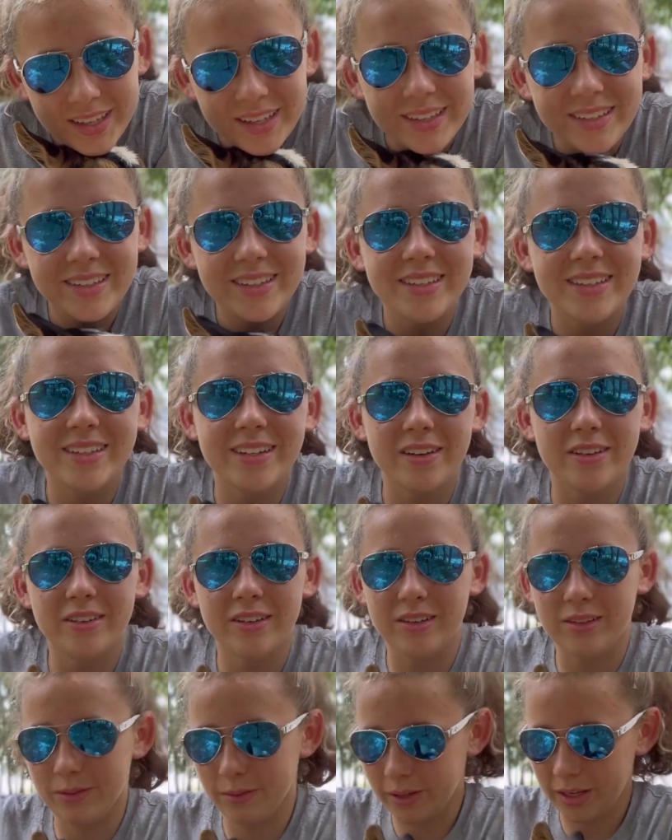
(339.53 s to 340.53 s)
She's such a
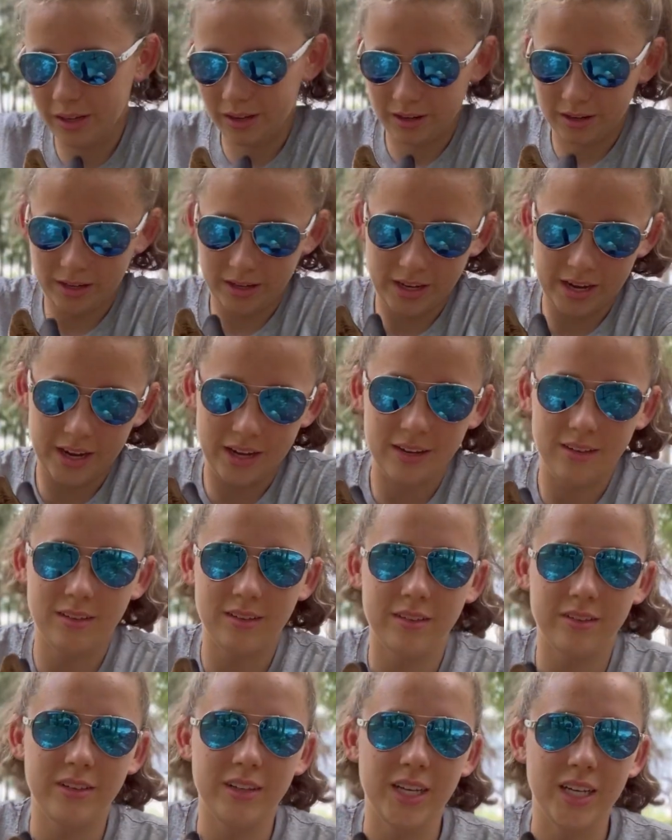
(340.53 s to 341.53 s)
sweetheart, guys.
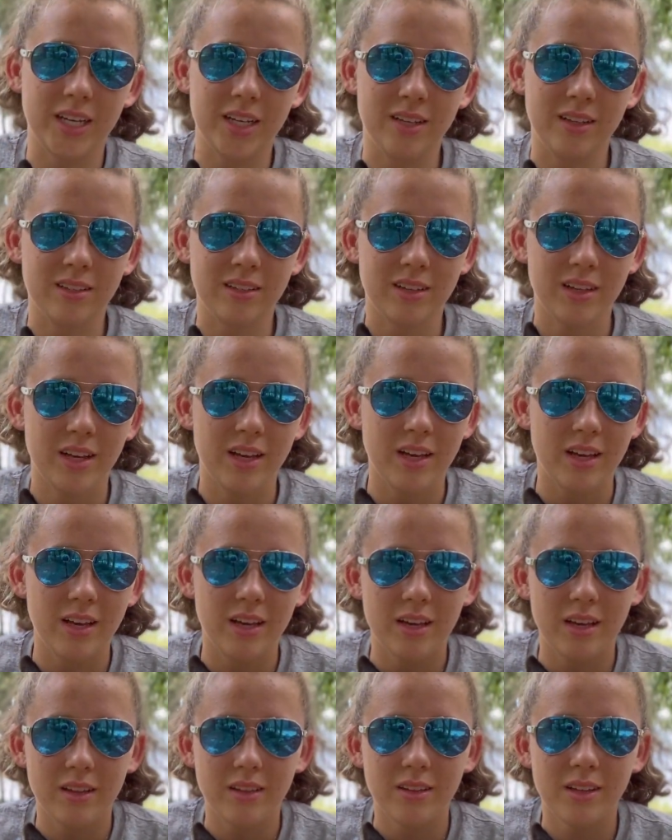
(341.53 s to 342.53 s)
She has
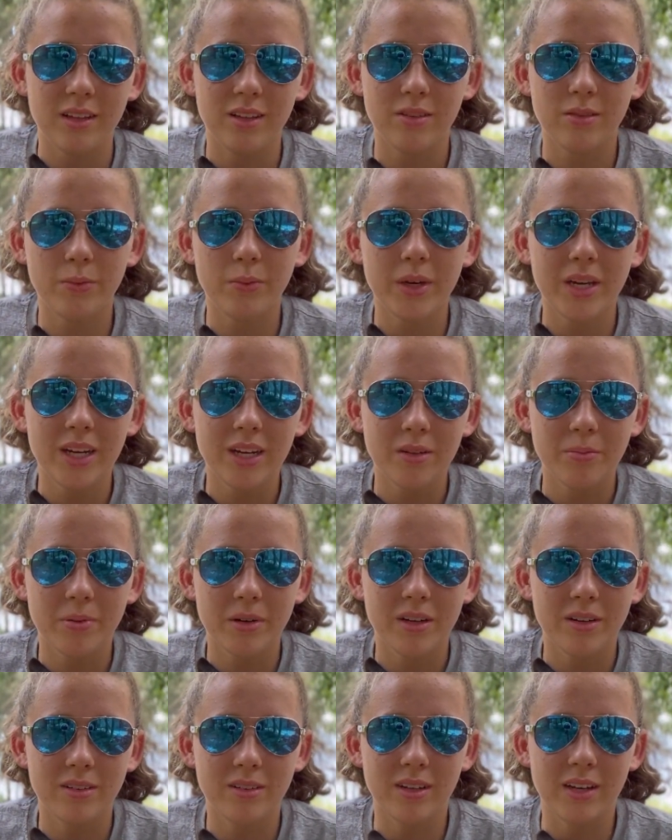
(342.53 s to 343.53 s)
the sweetest
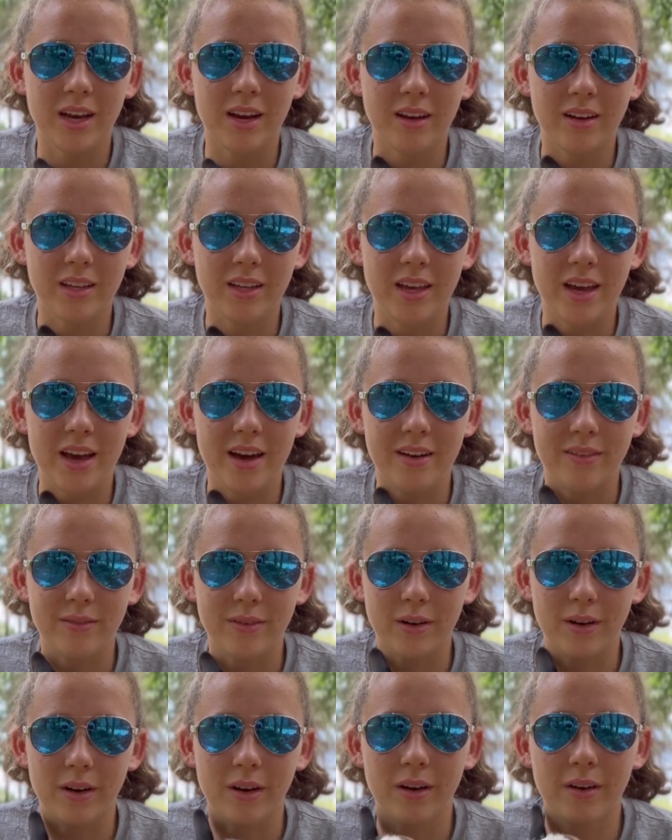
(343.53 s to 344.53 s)
personality
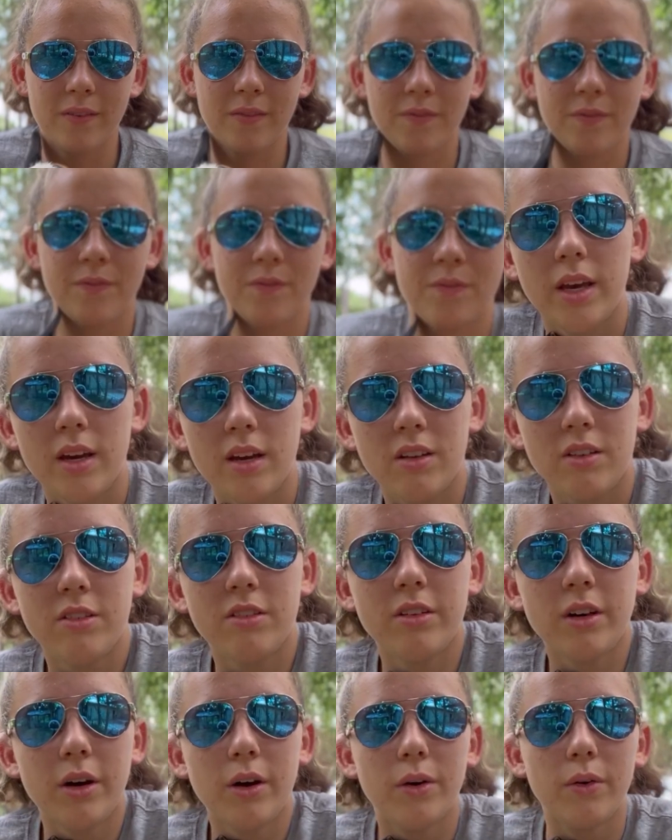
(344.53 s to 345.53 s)
ever.
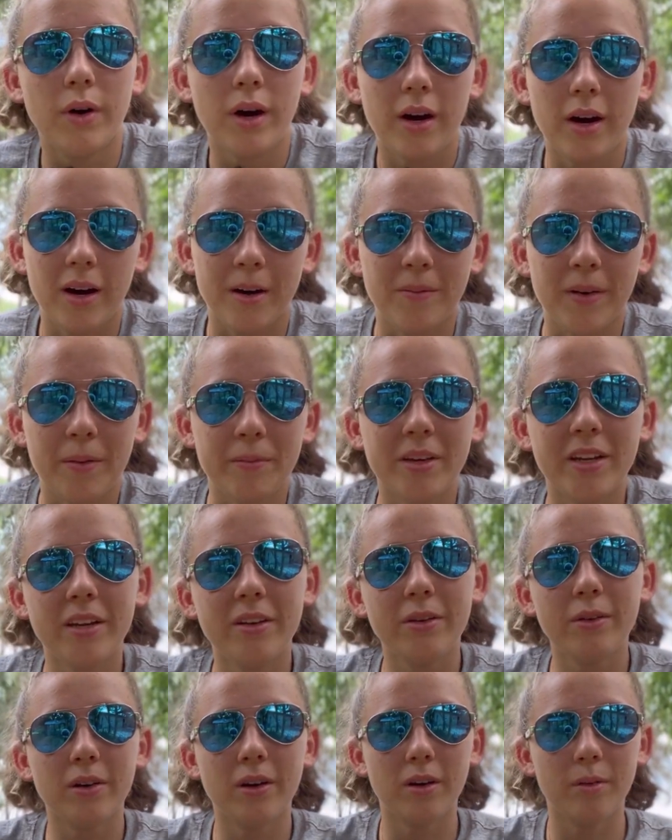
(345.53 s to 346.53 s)
So I'm gonna
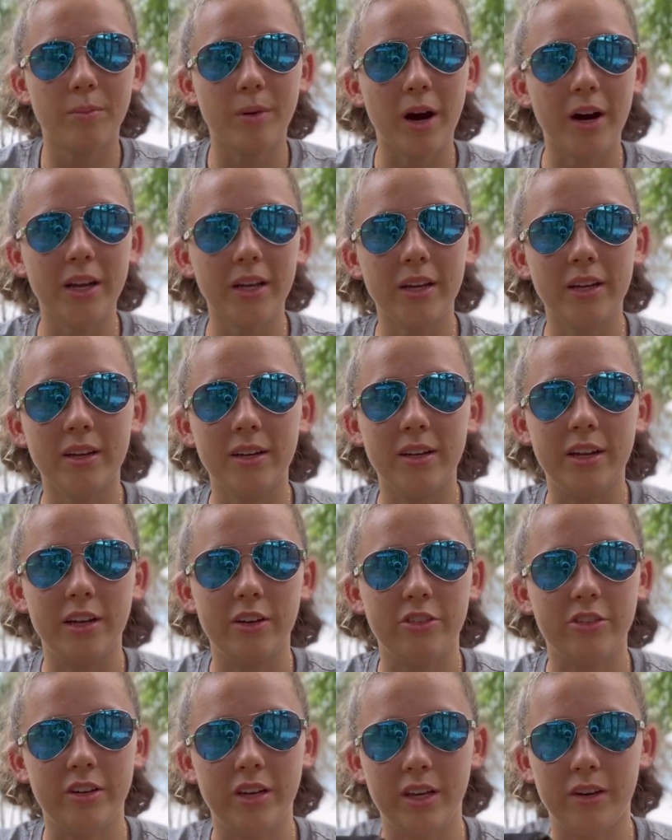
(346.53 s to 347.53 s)
do her body
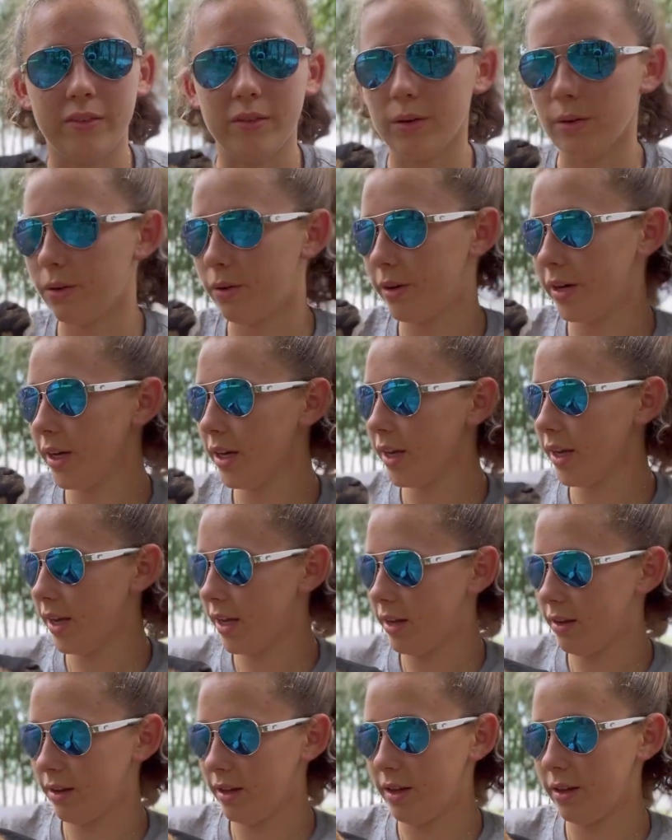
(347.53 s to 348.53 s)
conditioning real quick
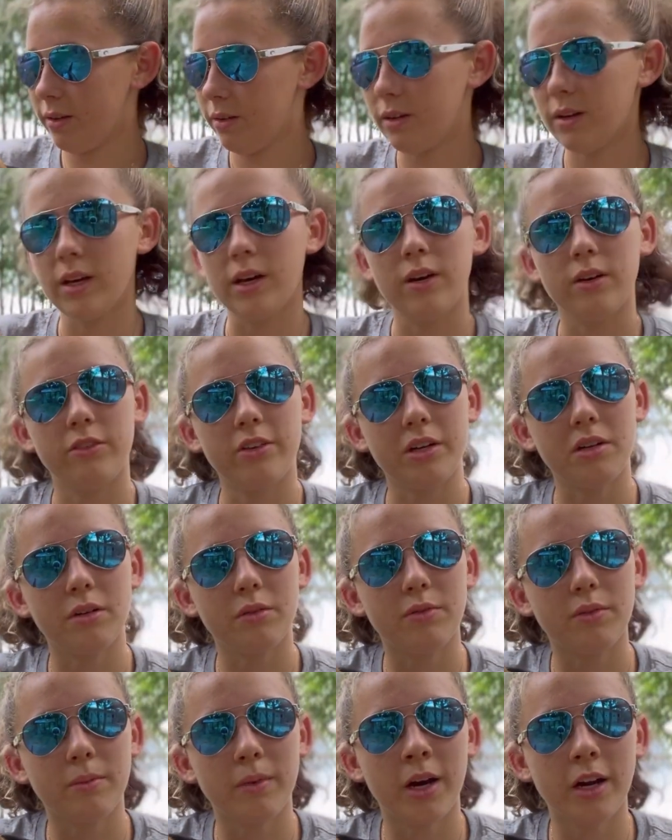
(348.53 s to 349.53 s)
and then check her
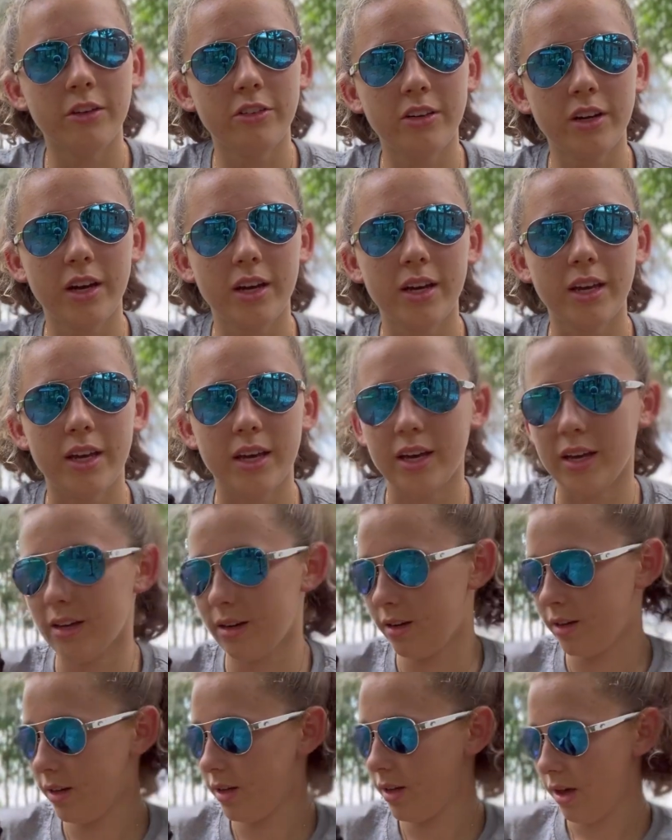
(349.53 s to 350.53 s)
FAMACHA,
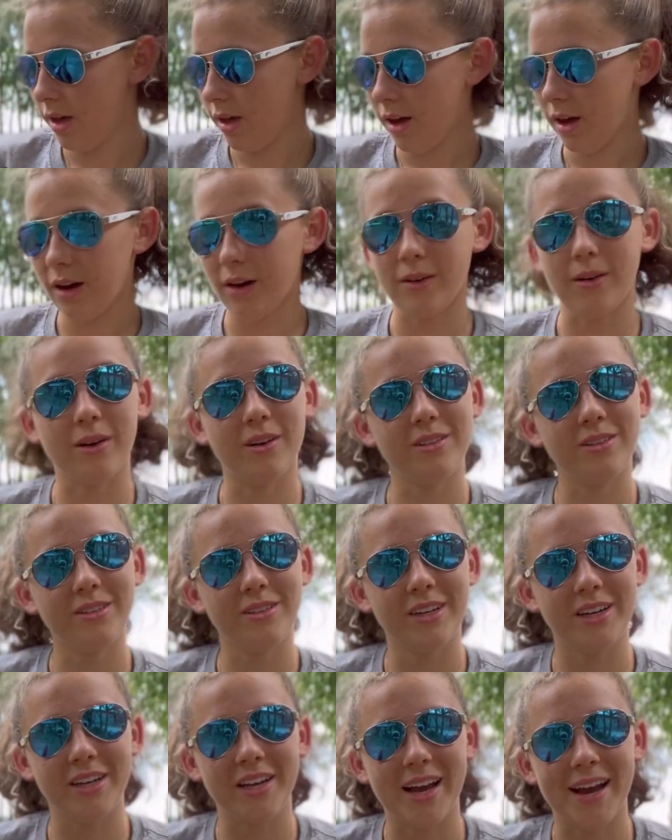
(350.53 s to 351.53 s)
and I'll also
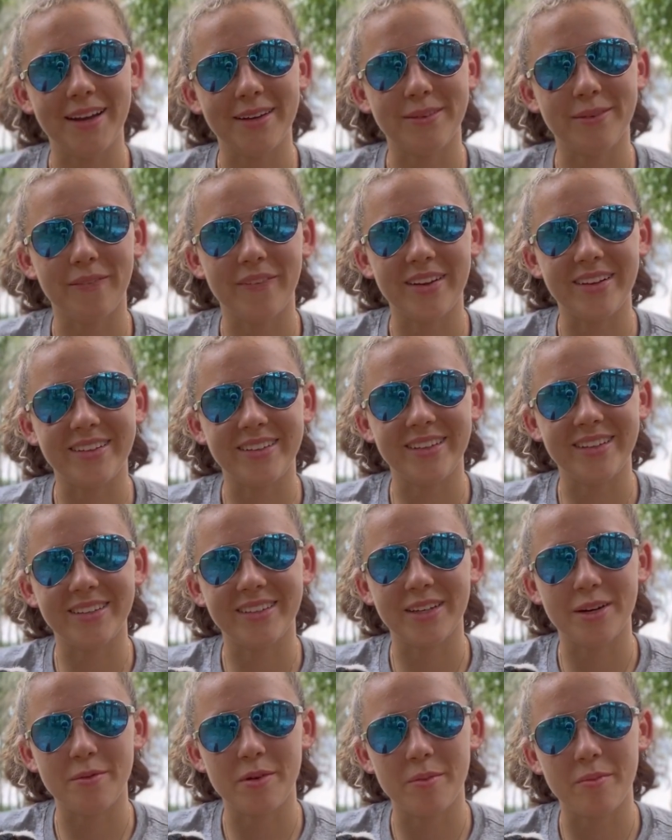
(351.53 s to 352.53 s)
tell you guys when she's
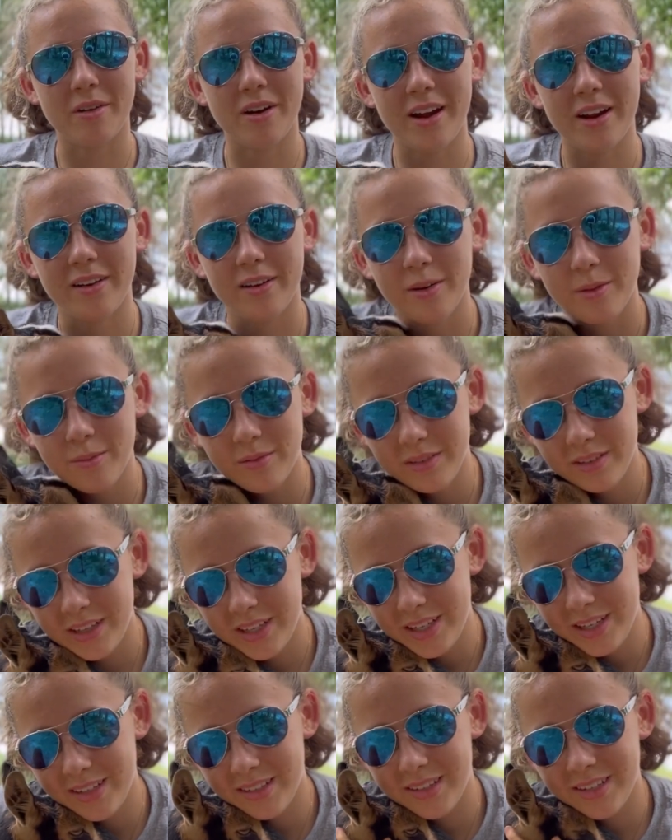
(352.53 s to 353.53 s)
gonna be bred,
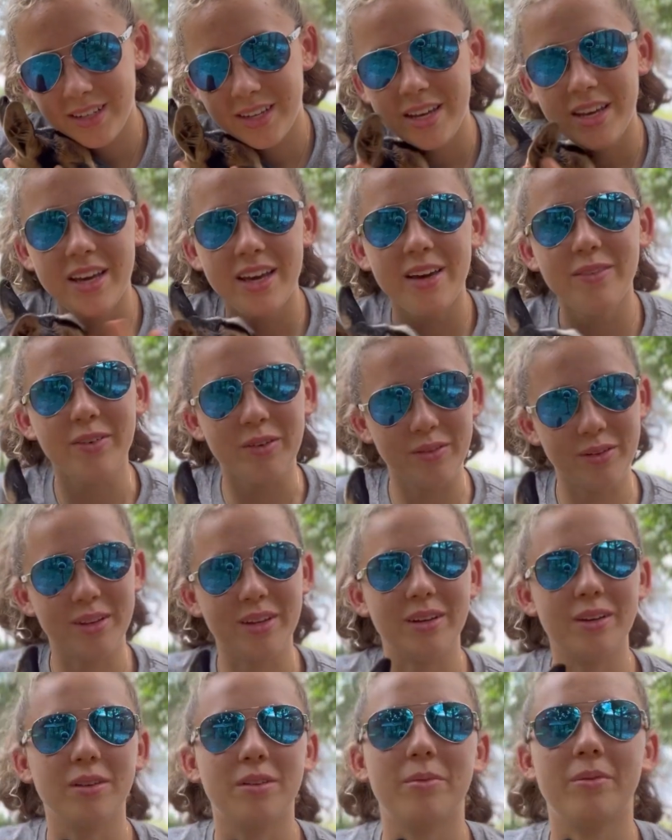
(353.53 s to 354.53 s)
hopefully, if everything
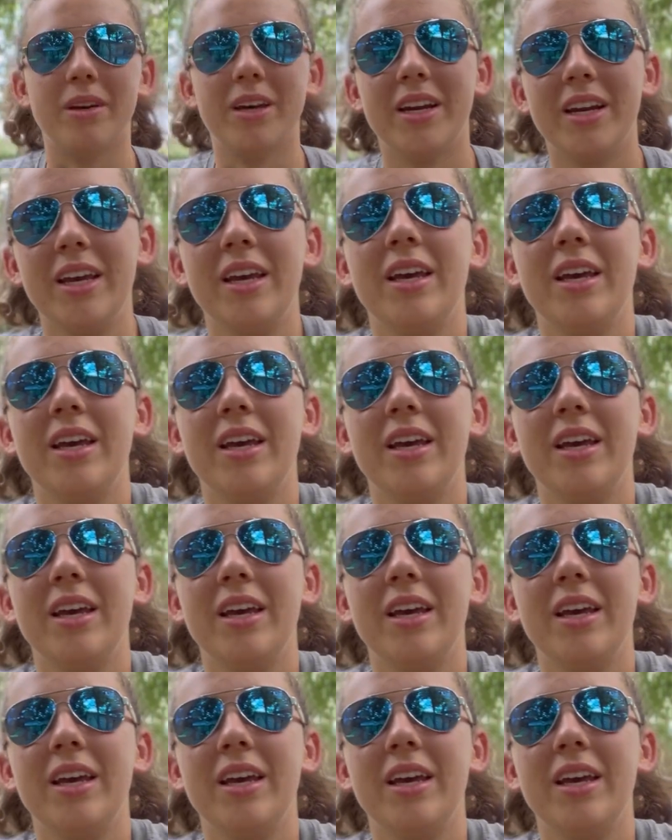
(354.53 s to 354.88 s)
goes planned.